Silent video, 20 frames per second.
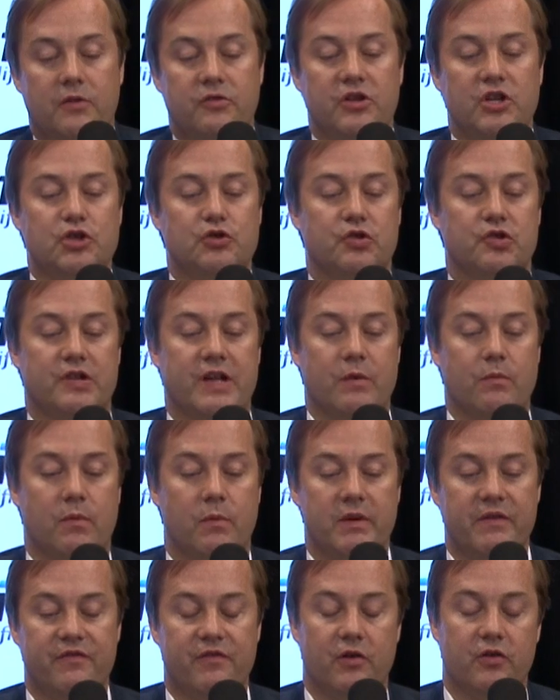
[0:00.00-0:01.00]
was interesting when
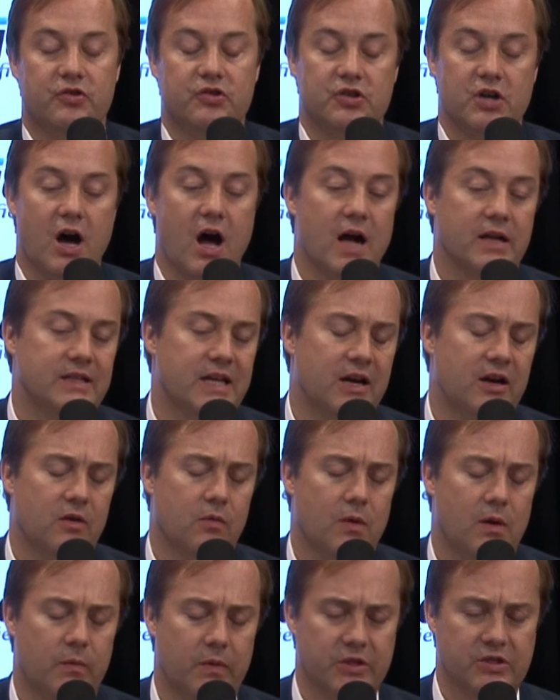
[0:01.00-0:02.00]
we first talked. I don't know
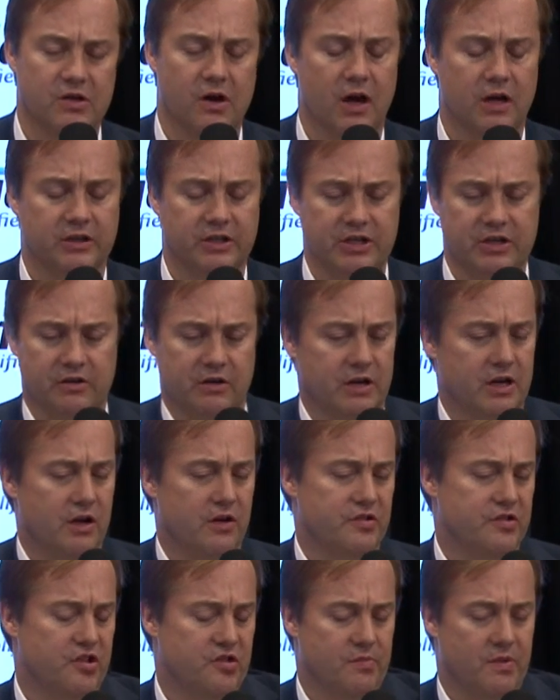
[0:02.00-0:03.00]
when we talked, a year ago,
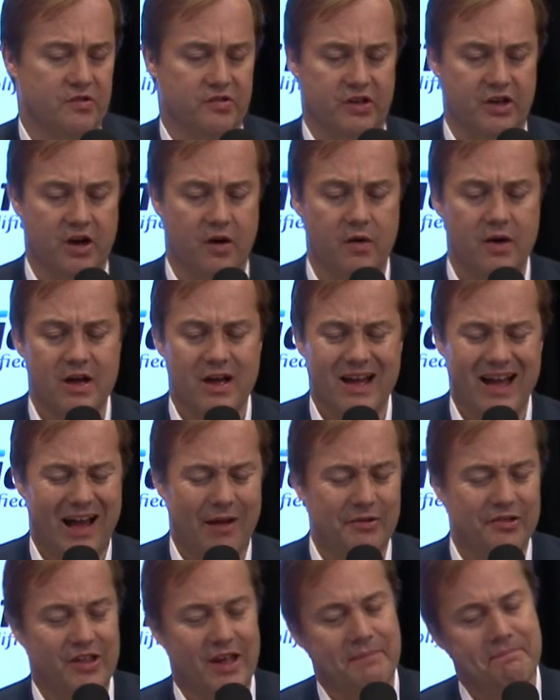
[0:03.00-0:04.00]
six months ago. I
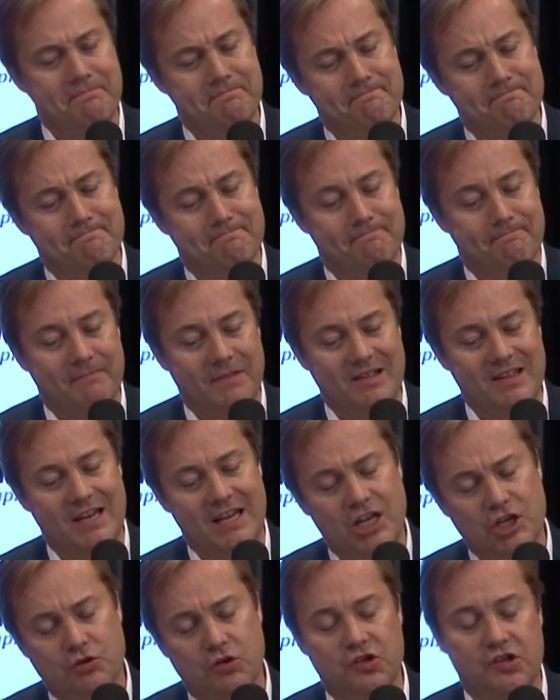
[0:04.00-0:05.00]
was like, yeah. hmm, that's an
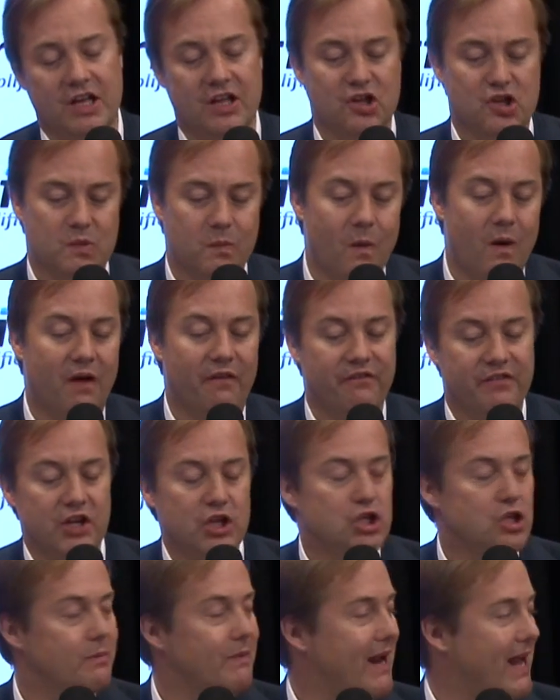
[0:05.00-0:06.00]
interesting small
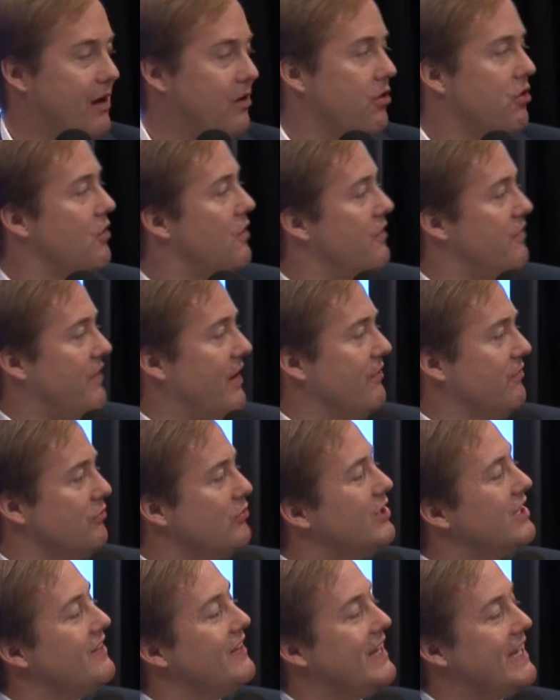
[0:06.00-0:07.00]
feature, but I don't know if I
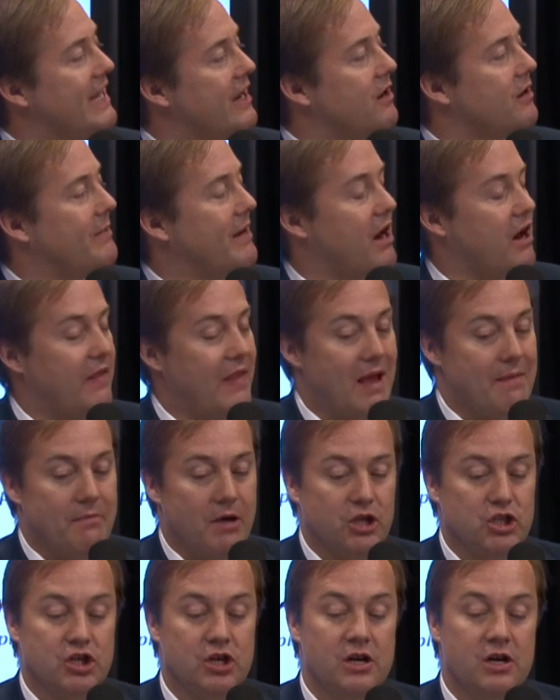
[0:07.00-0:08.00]
really care about it that
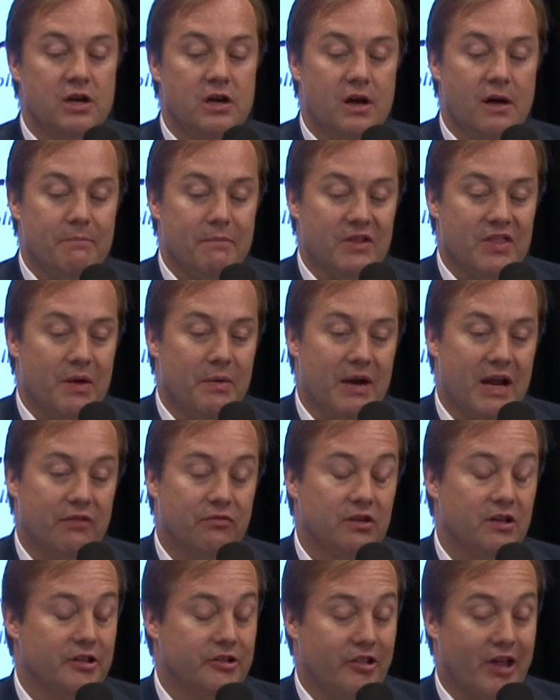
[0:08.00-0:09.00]
much. But then when I
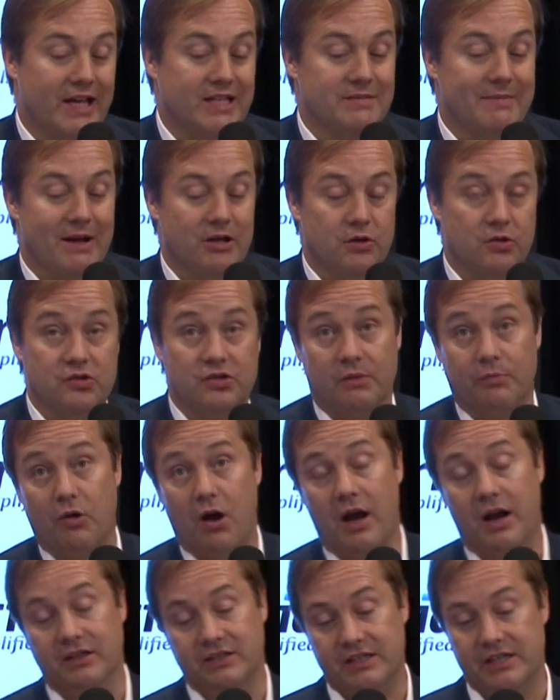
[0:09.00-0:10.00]
really liked about using the
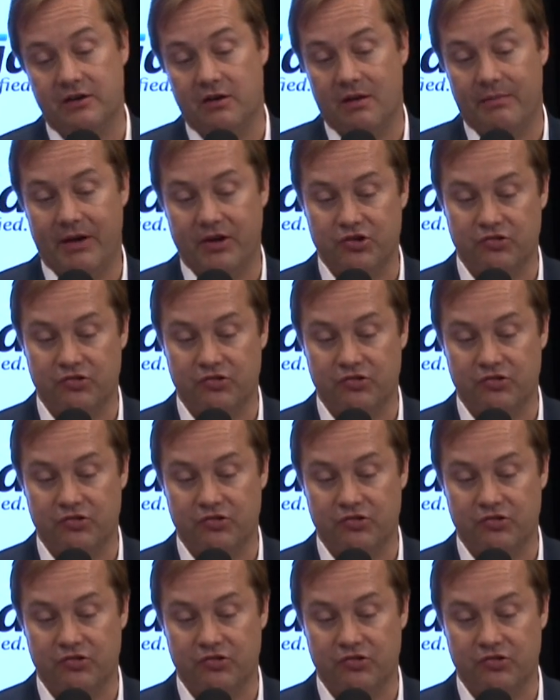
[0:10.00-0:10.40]
product, and here on my